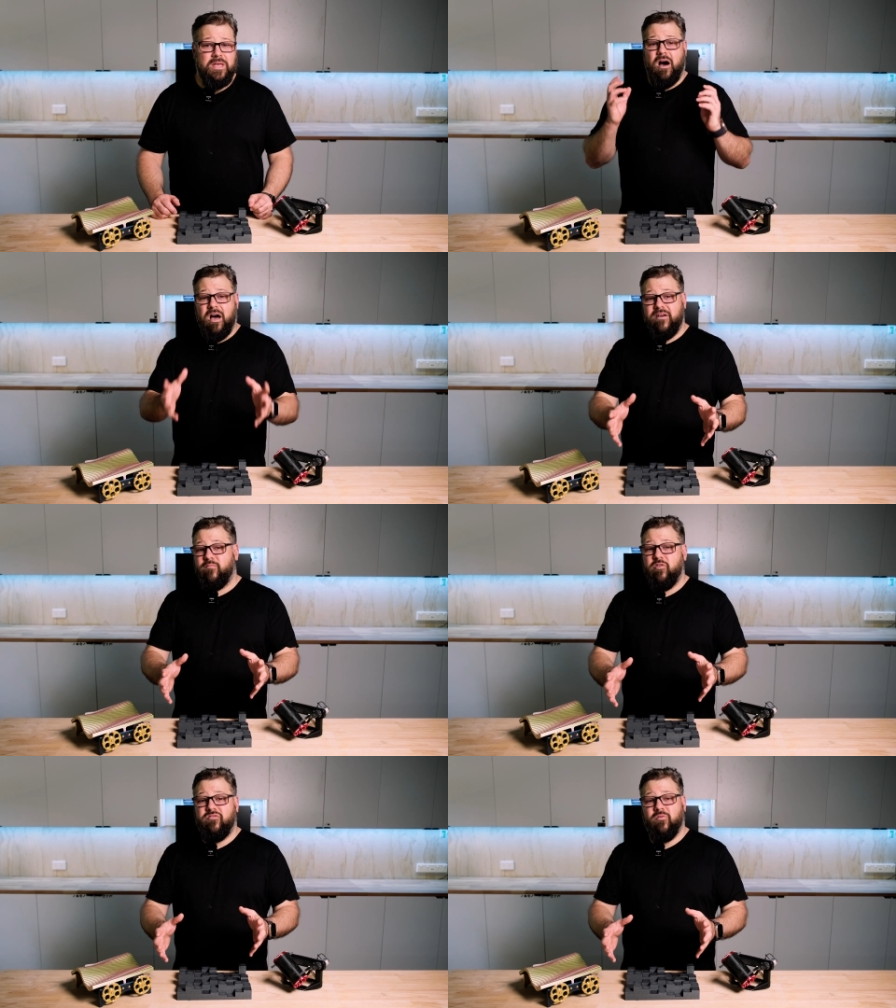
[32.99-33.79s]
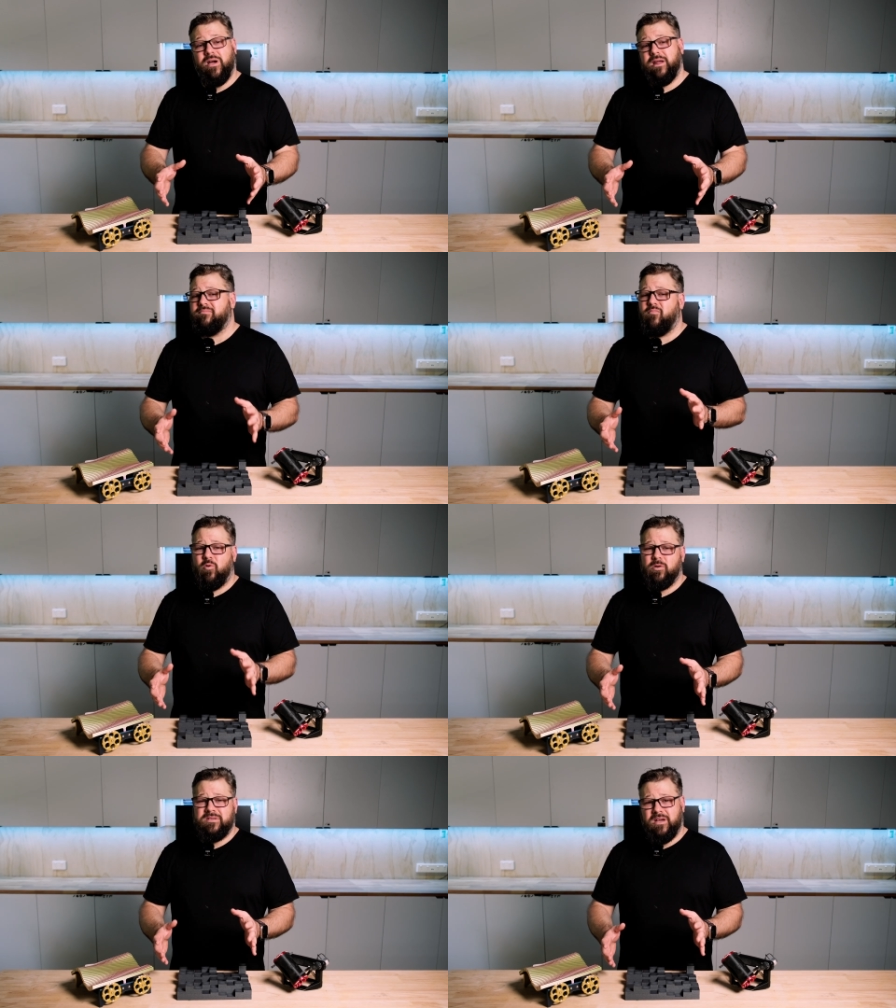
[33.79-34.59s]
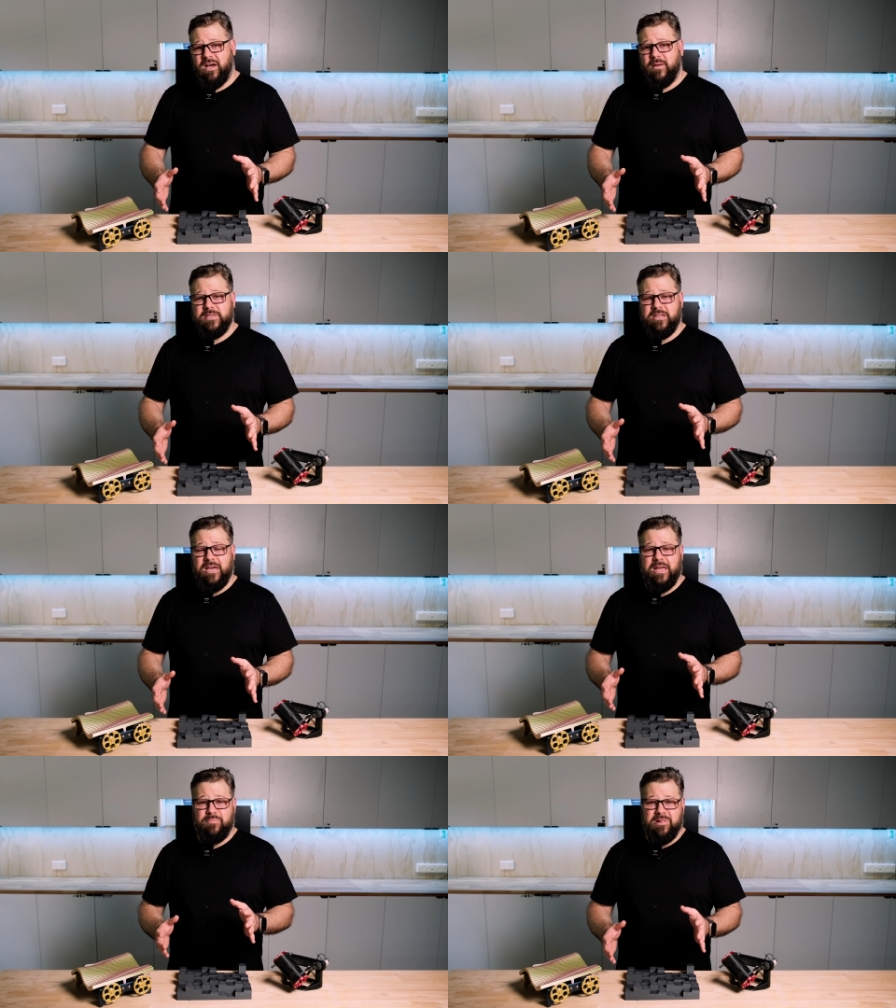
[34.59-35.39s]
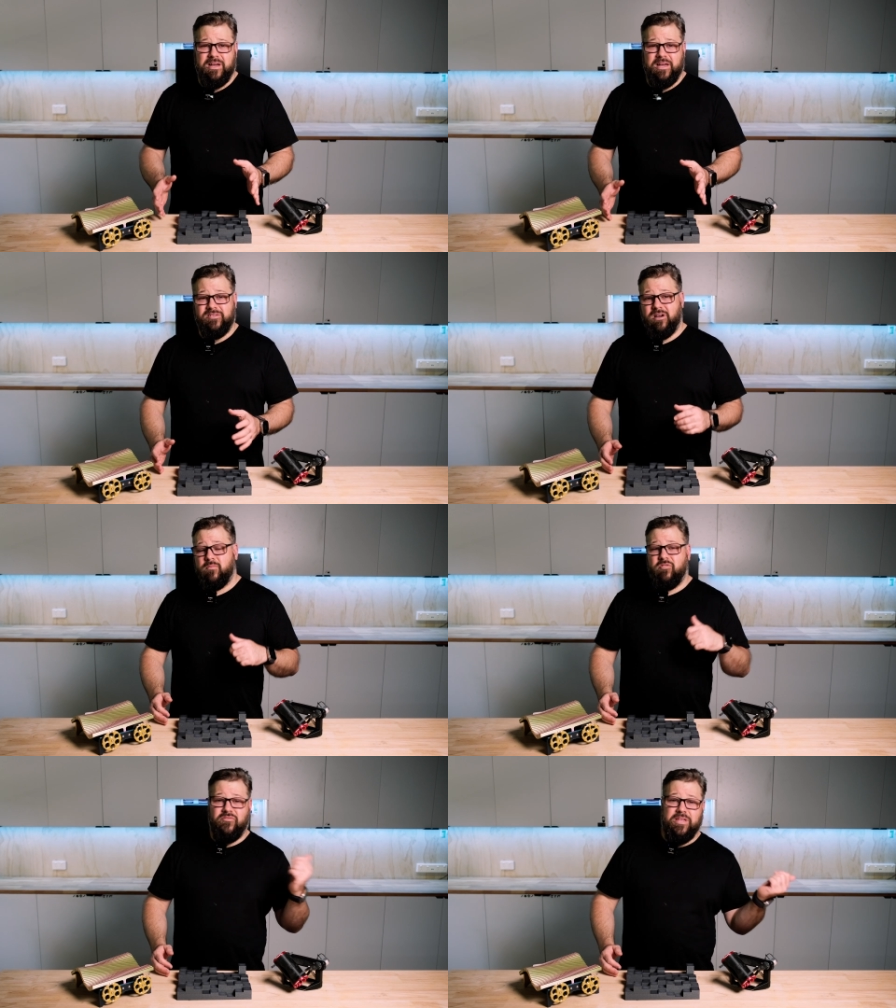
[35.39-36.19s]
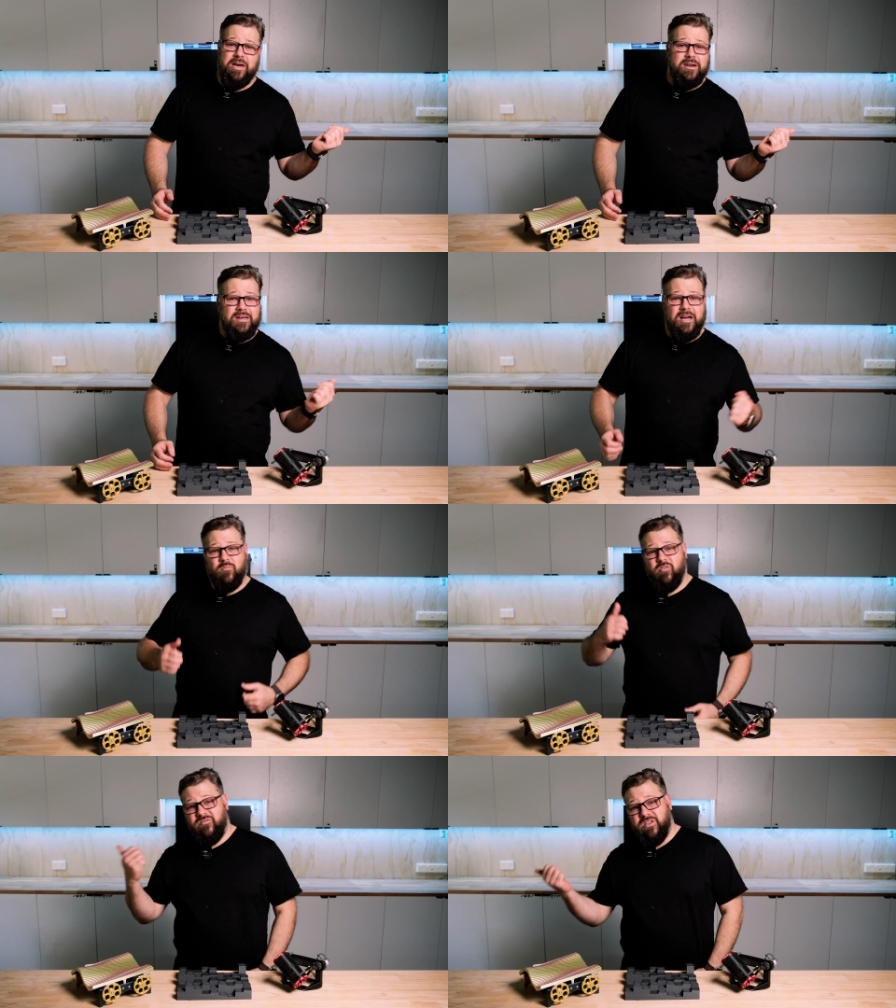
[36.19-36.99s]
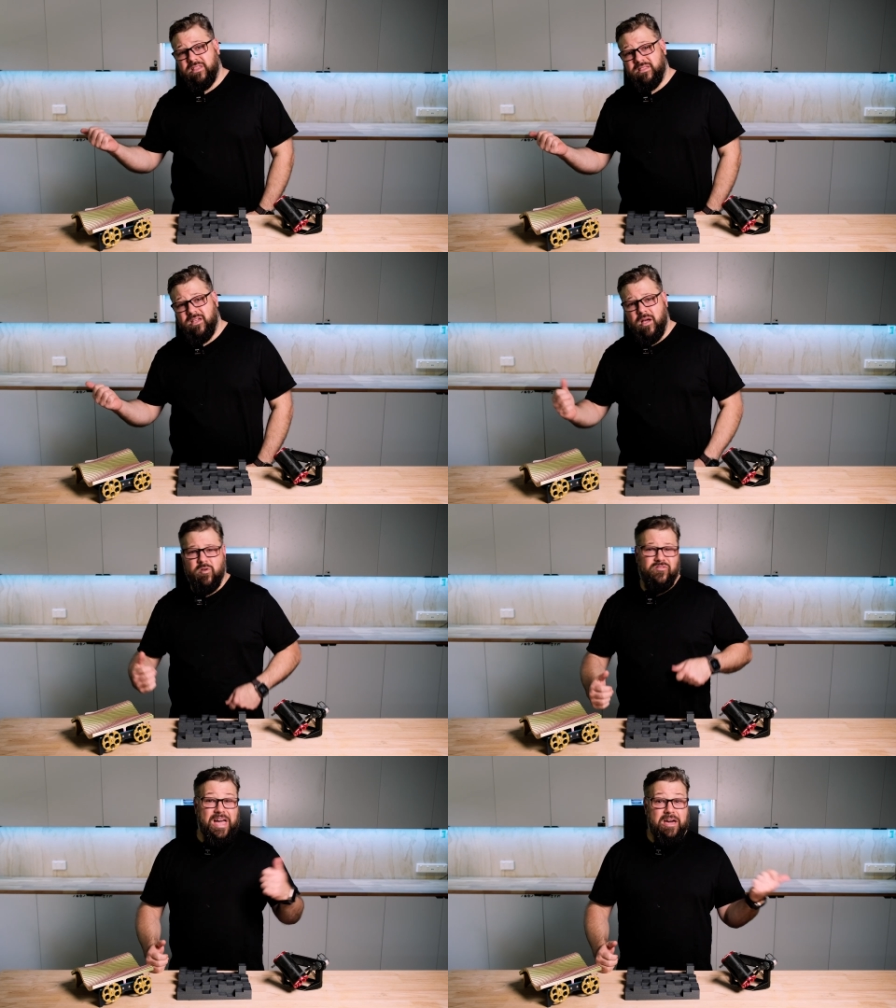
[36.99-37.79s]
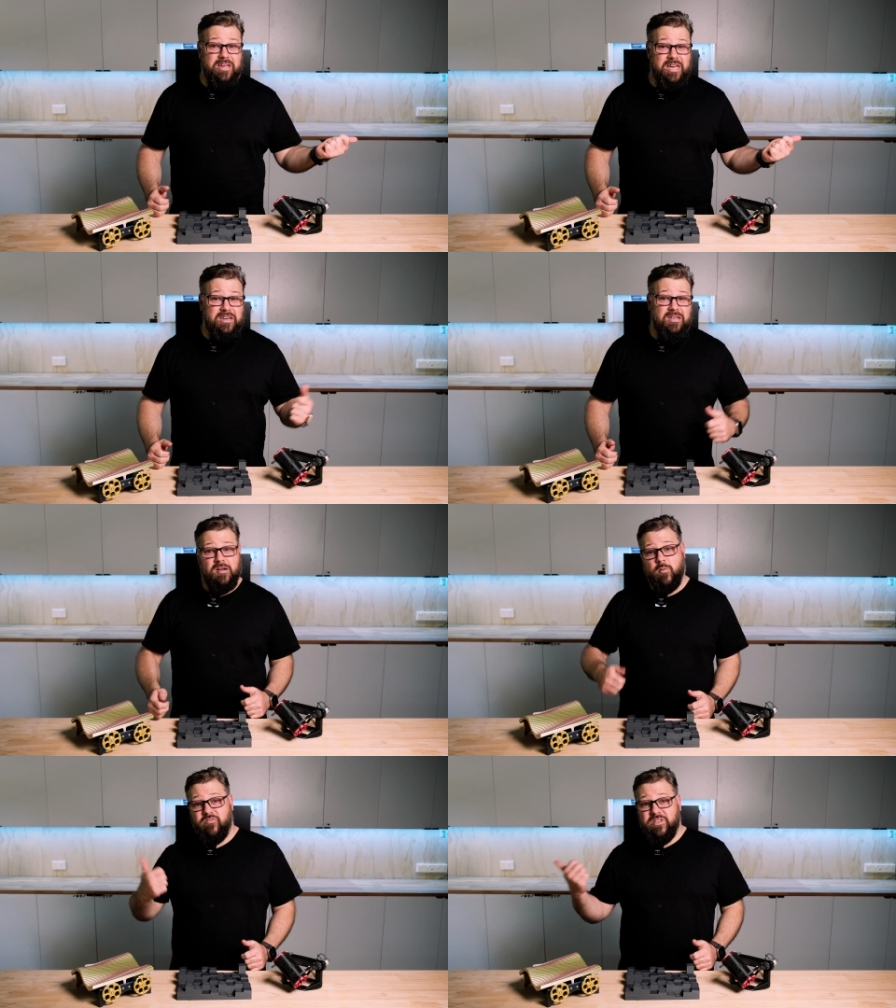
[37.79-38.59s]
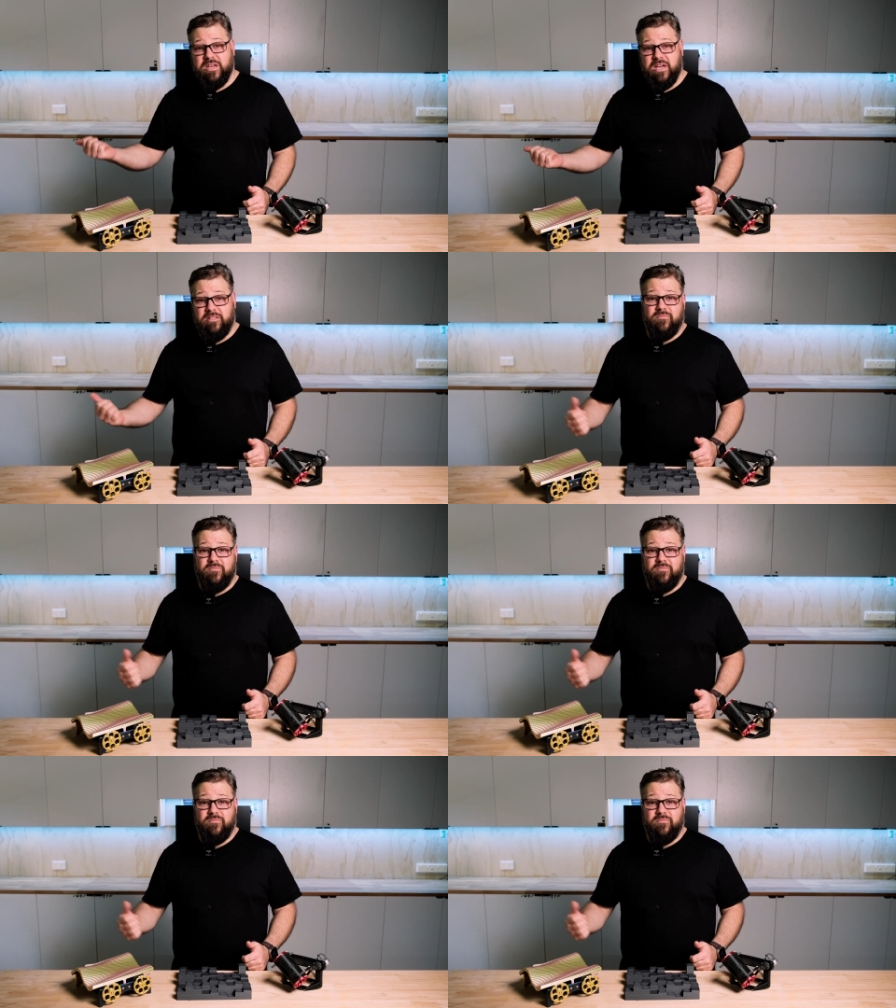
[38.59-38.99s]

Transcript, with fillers: I've moved around more times than I had planned. I moved out, I moved in, I moved out again, I moved in again,